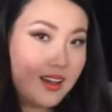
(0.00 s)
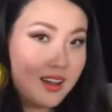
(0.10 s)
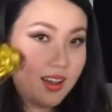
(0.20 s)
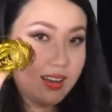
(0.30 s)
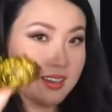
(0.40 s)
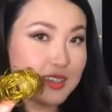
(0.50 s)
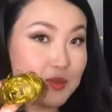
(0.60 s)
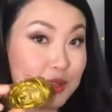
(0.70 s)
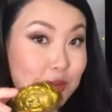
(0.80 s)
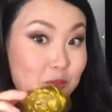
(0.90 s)
I need
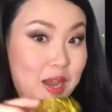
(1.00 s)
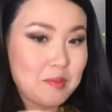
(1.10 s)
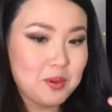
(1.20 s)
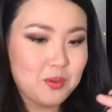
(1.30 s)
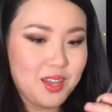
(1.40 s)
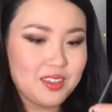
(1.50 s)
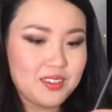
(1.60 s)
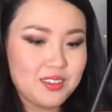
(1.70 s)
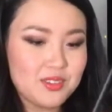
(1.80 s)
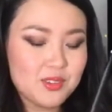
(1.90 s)
something to wrap it with.
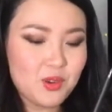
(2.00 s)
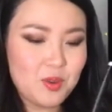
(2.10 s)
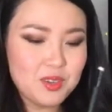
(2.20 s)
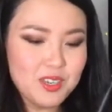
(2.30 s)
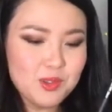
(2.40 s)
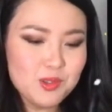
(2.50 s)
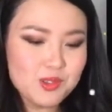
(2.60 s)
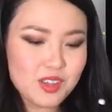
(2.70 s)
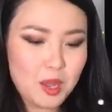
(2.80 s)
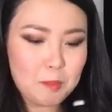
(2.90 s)
So I'm going to use
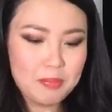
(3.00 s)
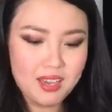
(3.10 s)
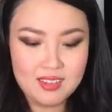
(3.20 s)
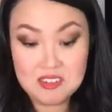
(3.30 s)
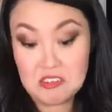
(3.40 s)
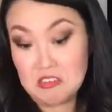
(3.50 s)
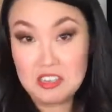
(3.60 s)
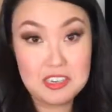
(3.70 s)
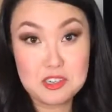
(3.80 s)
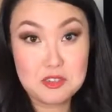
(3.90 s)
a pencil that
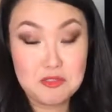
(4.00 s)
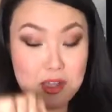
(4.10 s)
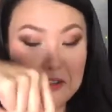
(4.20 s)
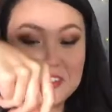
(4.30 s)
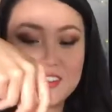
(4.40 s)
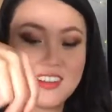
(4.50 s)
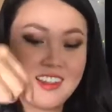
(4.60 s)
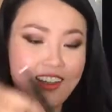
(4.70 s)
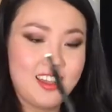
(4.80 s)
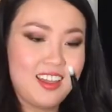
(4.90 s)
I just found.
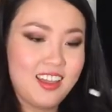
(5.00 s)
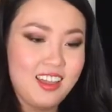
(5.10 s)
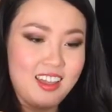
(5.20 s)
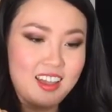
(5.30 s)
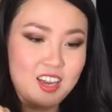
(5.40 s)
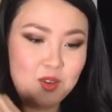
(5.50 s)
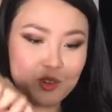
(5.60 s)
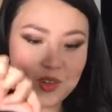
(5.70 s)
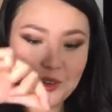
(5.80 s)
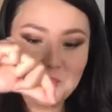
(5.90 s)
And I'm going
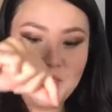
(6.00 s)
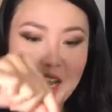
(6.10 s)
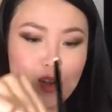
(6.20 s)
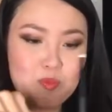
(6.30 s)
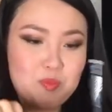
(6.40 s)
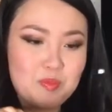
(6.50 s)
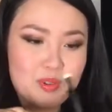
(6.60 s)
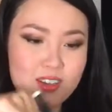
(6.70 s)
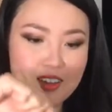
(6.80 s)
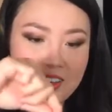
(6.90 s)
to wrap
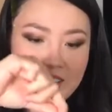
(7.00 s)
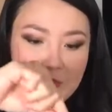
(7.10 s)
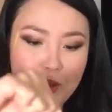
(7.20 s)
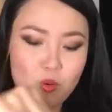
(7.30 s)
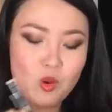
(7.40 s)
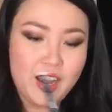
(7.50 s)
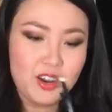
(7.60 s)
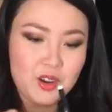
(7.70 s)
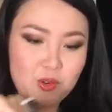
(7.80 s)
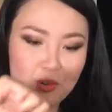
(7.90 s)
my wire
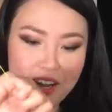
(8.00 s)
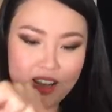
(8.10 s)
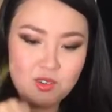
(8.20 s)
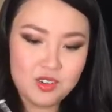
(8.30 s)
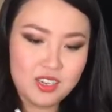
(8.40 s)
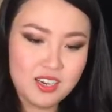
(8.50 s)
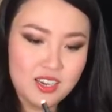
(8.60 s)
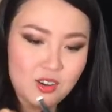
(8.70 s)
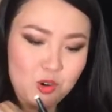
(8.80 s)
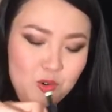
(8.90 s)
around it
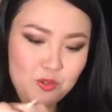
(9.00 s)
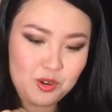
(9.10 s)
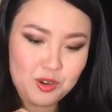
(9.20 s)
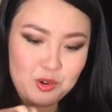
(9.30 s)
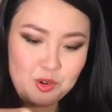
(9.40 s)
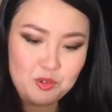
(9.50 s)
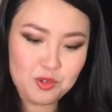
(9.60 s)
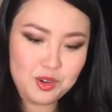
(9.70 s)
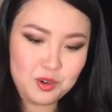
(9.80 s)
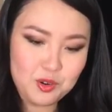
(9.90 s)
over and over
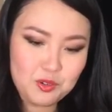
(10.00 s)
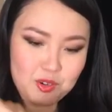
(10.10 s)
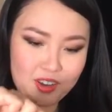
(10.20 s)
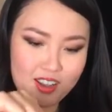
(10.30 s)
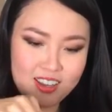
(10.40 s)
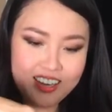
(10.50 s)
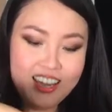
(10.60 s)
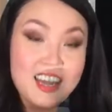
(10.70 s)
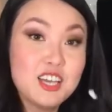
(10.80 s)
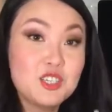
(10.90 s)
and over again
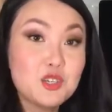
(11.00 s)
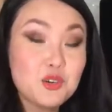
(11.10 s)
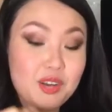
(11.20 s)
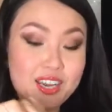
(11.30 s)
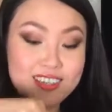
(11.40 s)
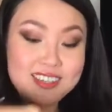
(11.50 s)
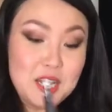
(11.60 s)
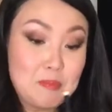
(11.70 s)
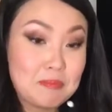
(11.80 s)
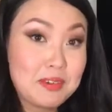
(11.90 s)
to create a
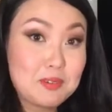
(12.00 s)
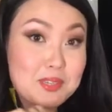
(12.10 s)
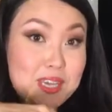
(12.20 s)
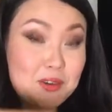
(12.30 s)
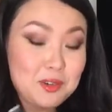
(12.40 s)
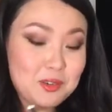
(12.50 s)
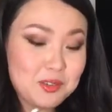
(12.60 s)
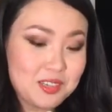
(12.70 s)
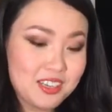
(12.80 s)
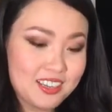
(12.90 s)
stem, and we'll see how it goes.